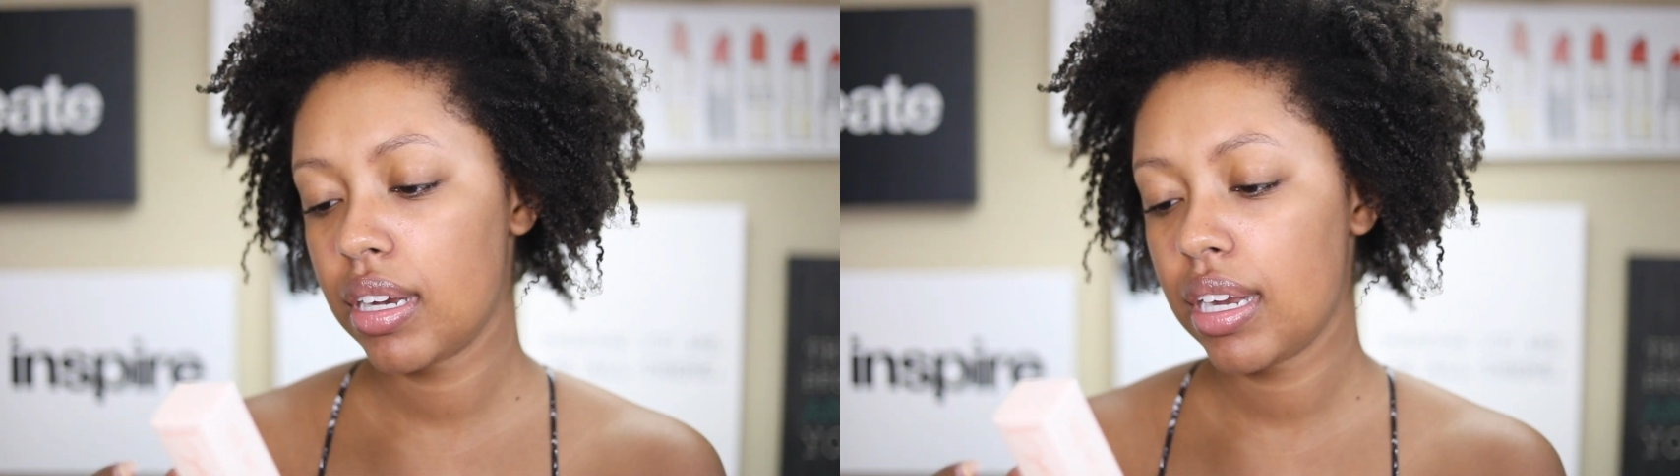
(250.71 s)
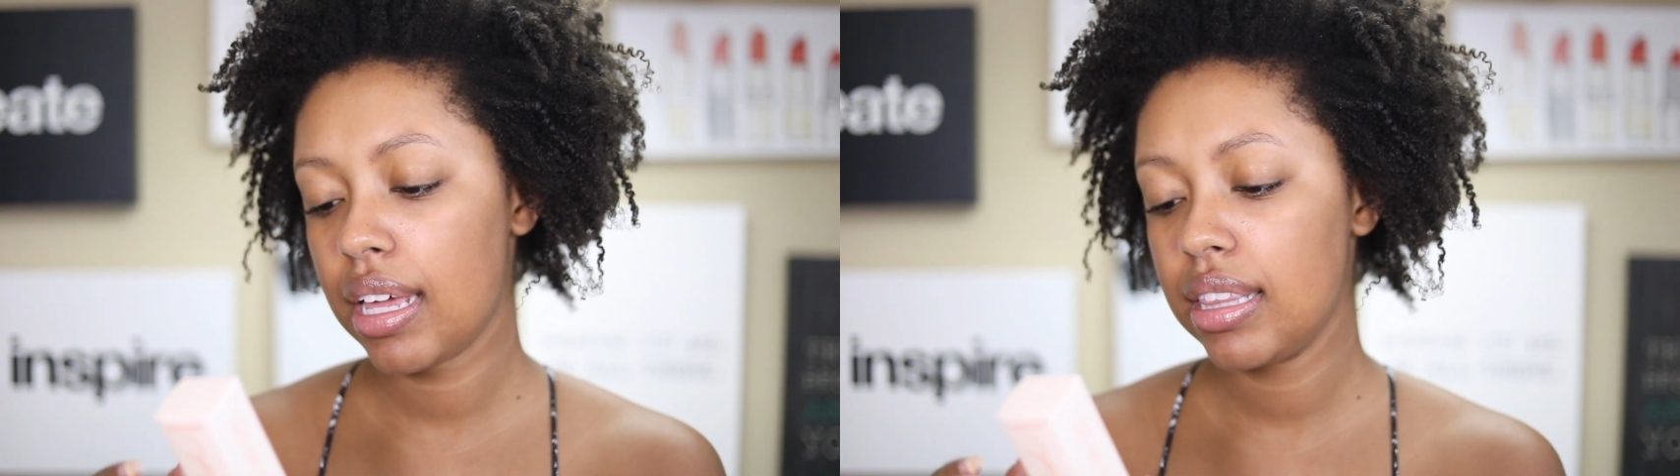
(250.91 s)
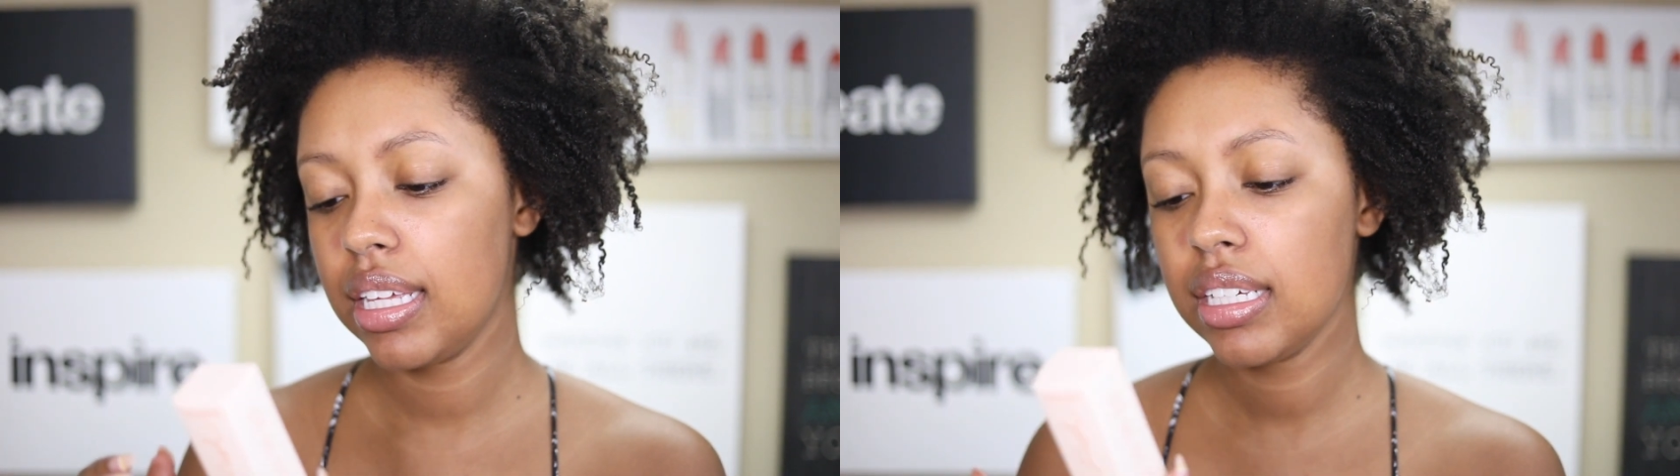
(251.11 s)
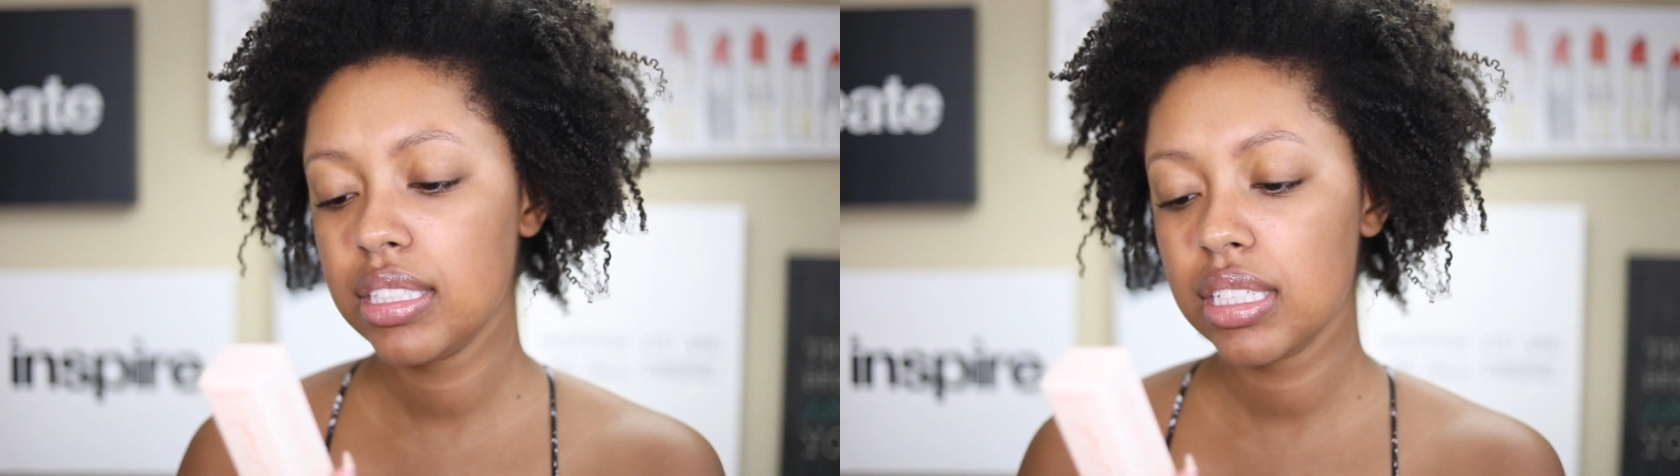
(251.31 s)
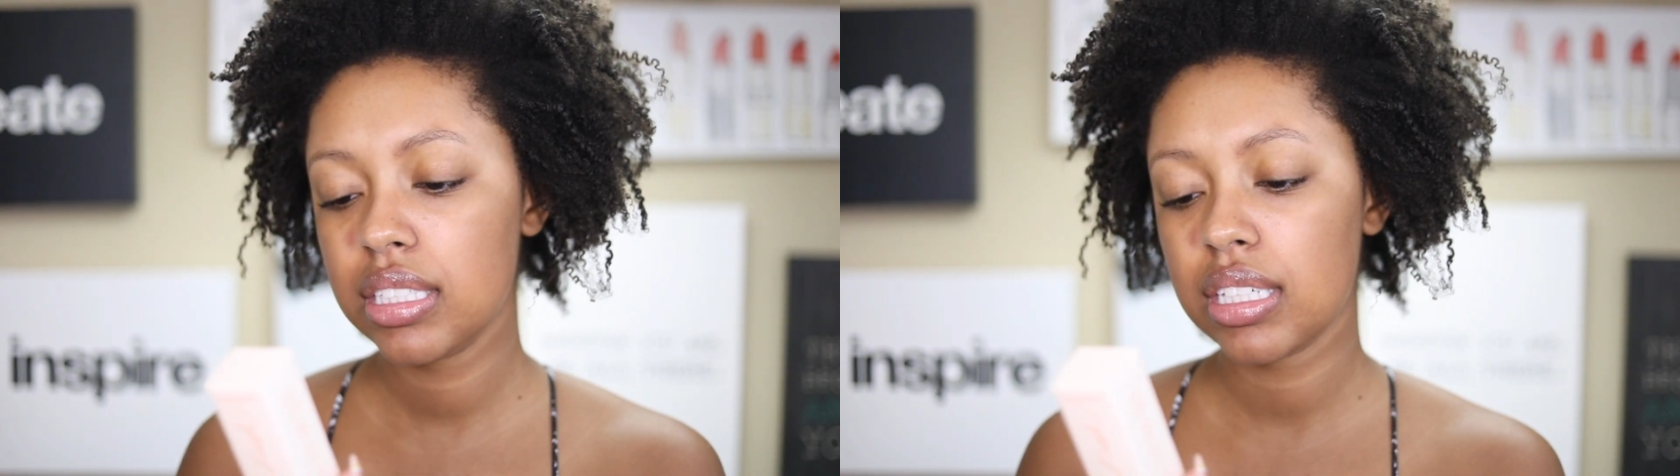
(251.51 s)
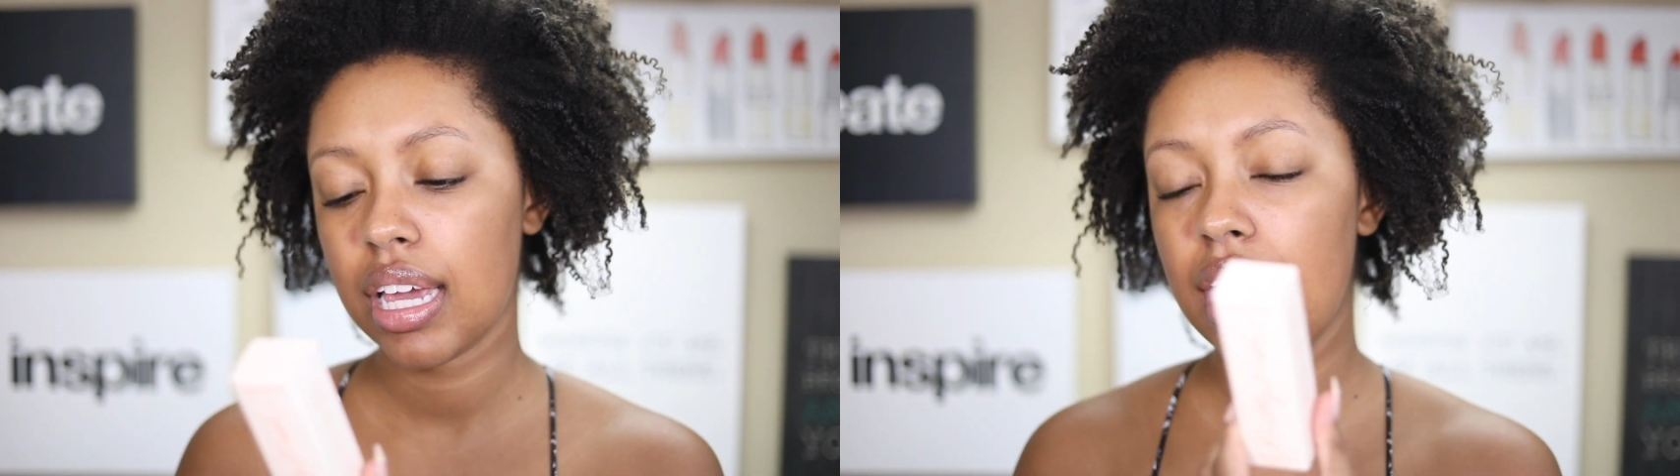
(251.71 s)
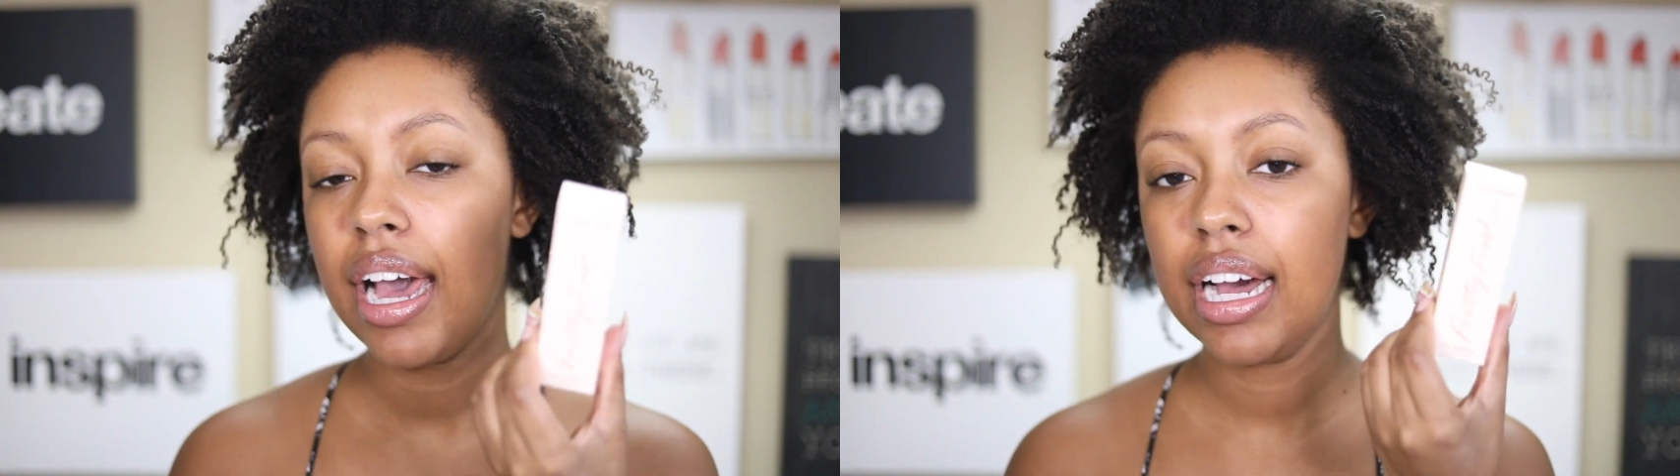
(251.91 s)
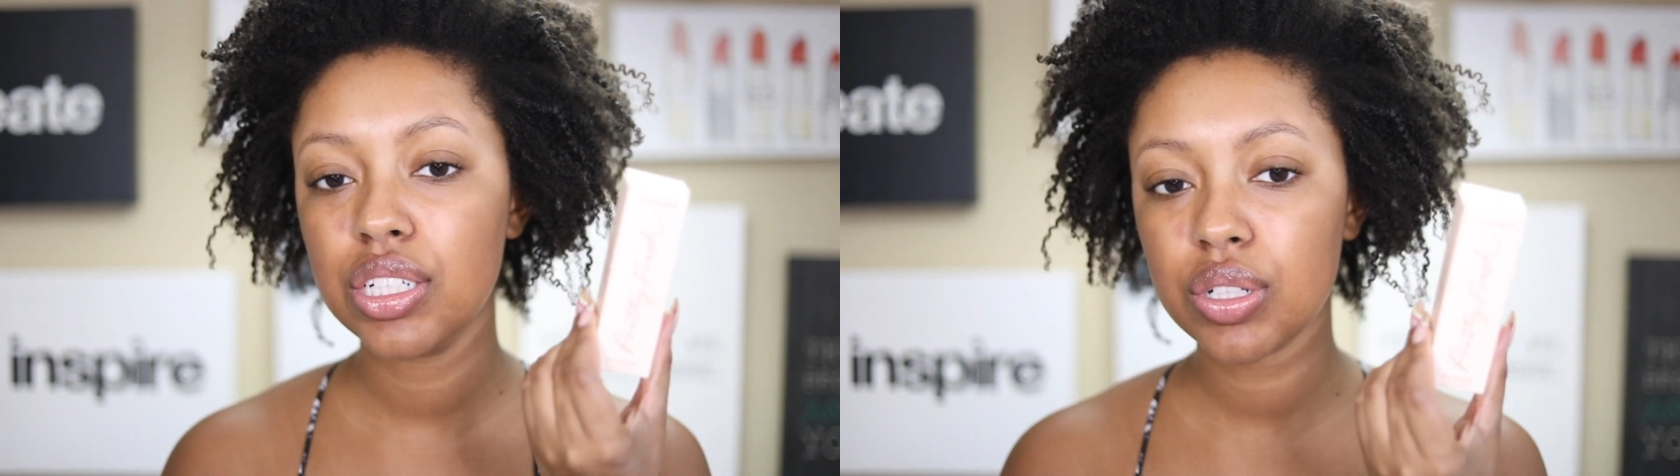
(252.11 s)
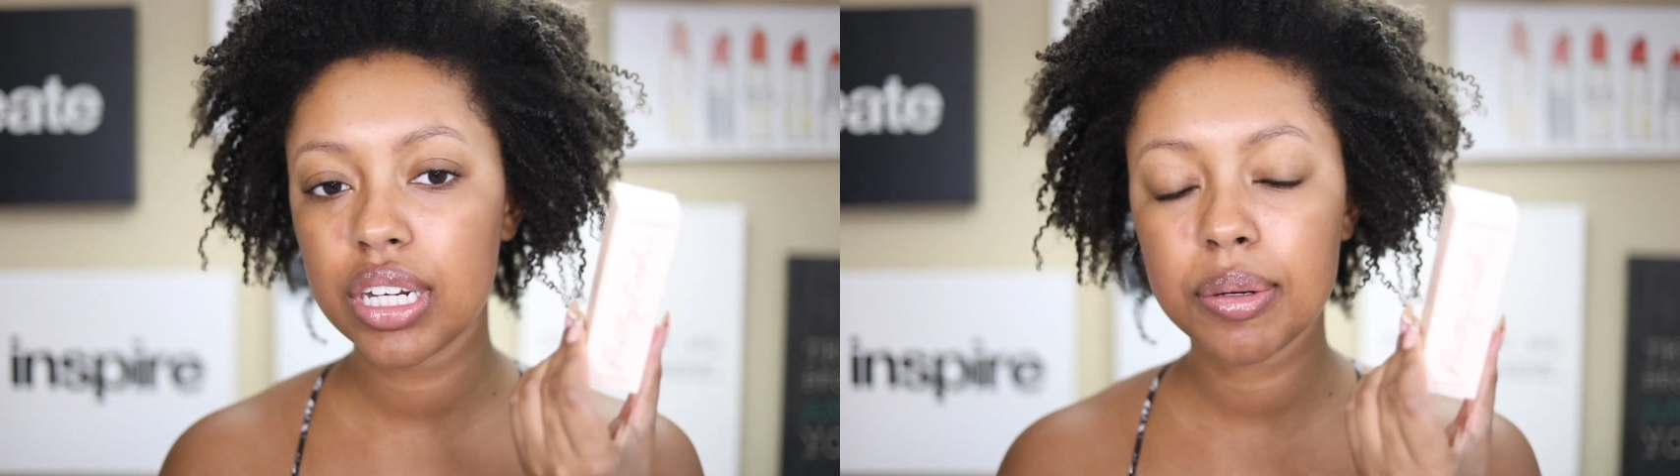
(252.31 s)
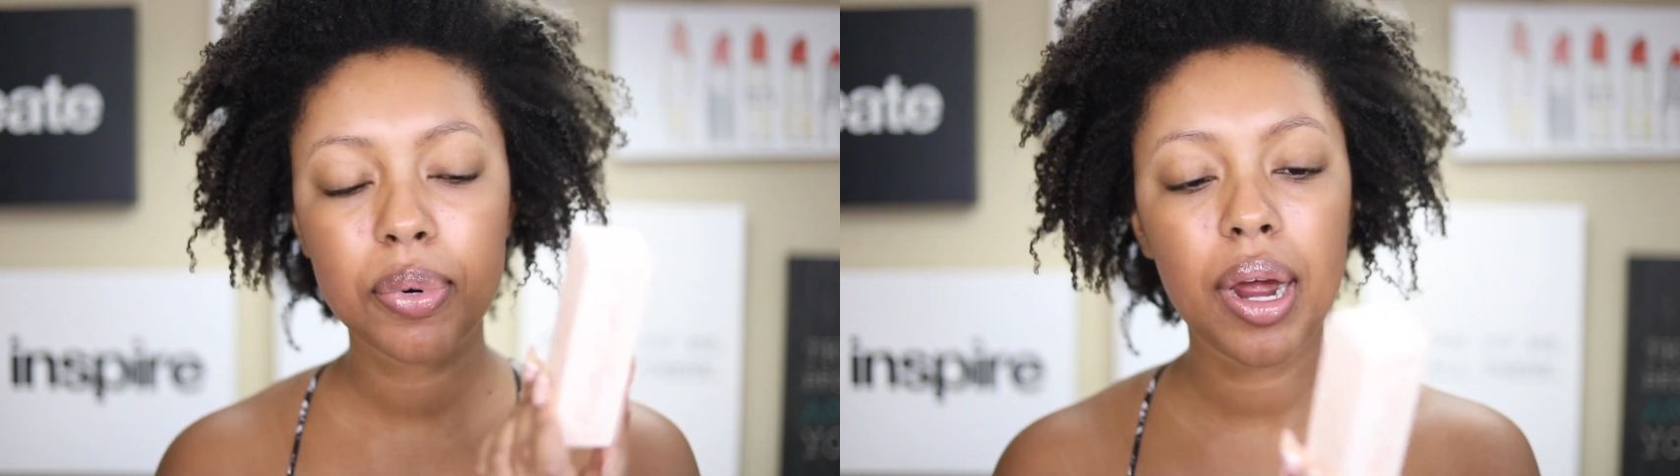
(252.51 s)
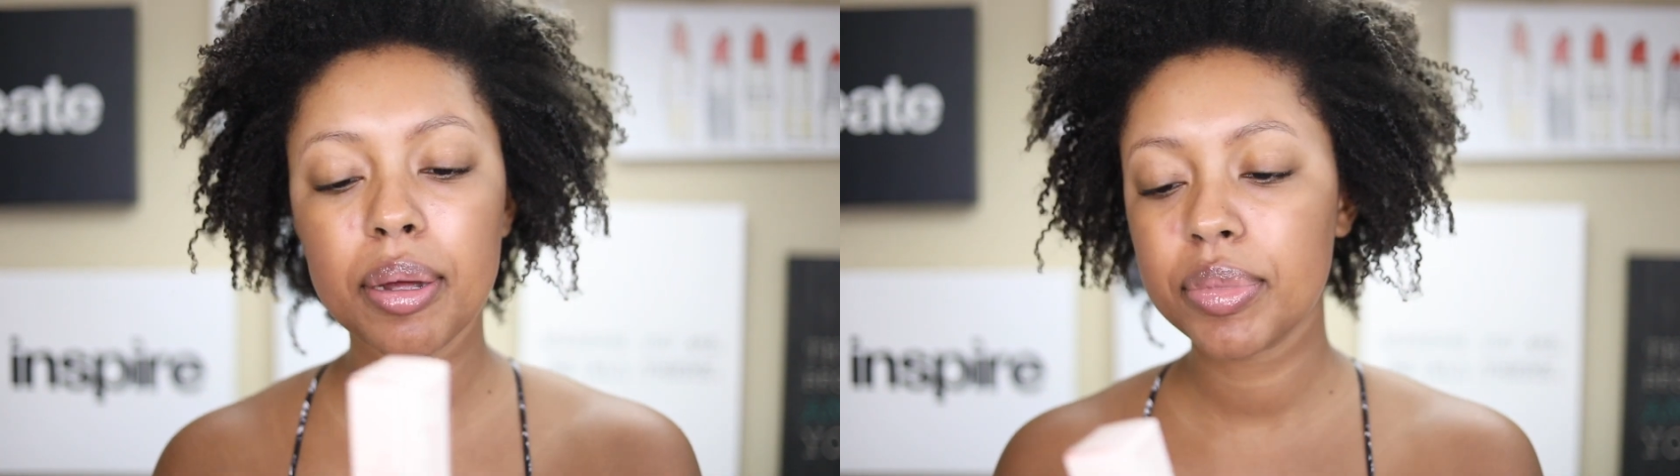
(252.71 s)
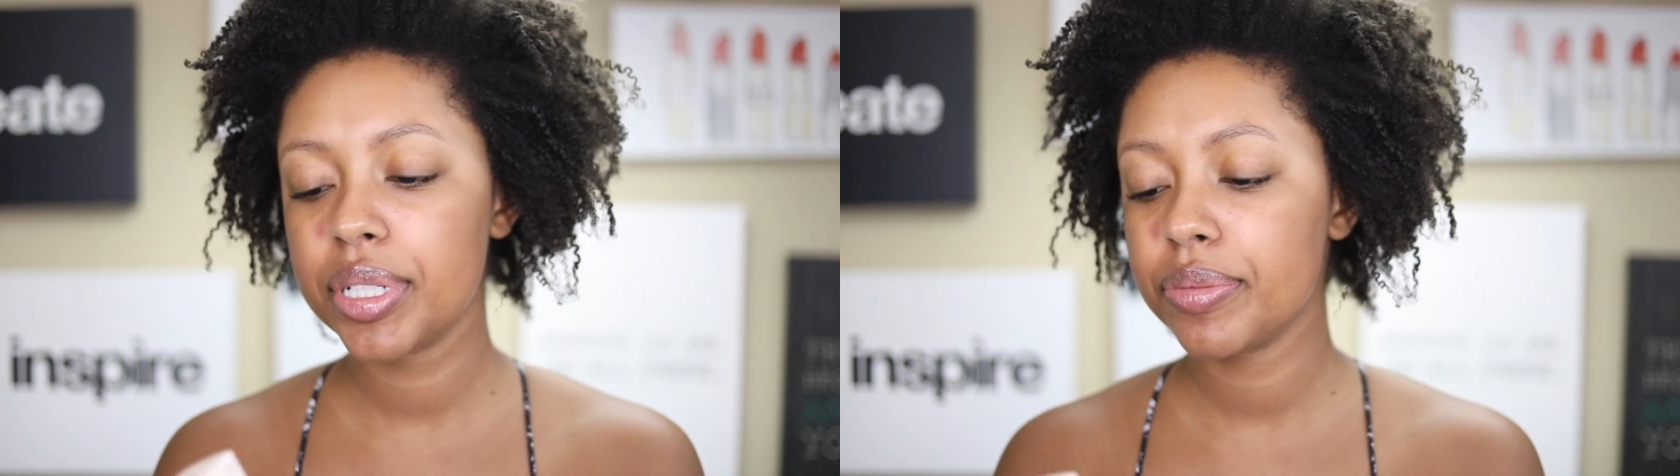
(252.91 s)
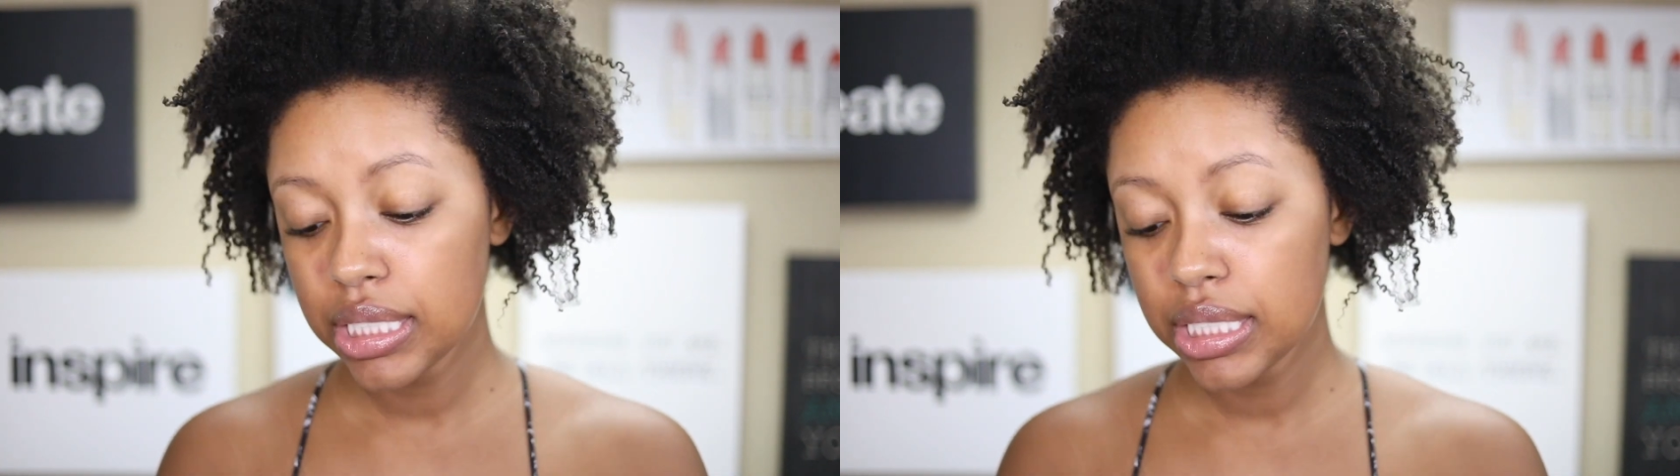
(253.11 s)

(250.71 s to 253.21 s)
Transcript: Now this is a hydrating primer.